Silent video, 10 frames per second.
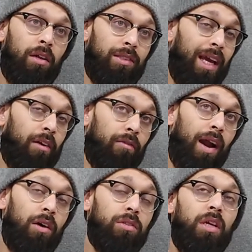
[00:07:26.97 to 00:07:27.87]
second
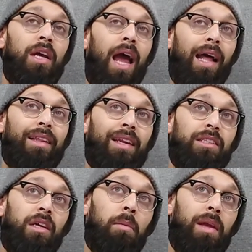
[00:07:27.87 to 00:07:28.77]
rounds, and then he's
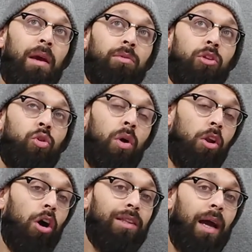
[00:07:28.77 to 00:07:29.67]
going to be able to do a
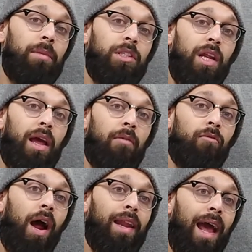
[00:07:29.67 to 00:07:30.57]
lot of damage there and
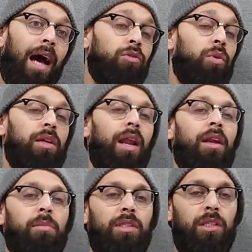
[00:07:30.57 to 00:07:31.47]
ride it out to a
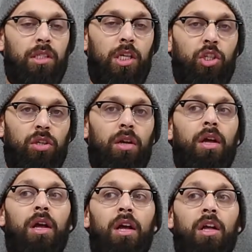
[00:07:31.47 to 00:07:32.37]
unanimous decision.
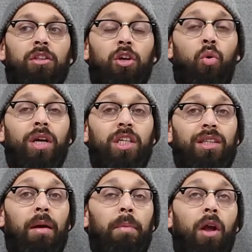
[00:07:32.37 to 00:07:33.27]
The question
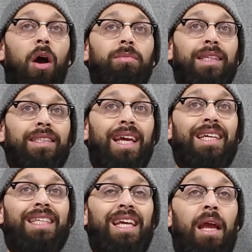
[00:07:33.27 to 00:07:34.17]
then becomes
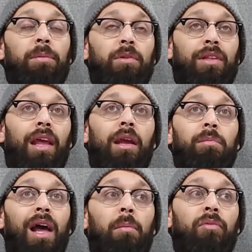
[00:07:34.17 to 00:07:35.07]
is he able to take
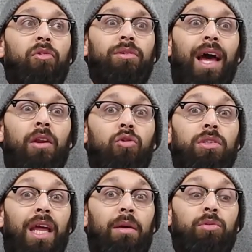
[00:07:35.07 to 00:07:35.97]
him down before Dan
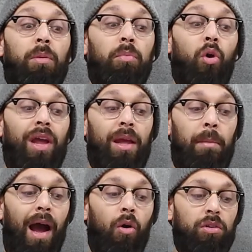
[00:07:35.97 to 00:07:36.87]
Hooker's able to put him
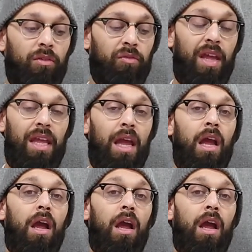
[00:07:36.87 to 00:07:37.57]
out on the feet?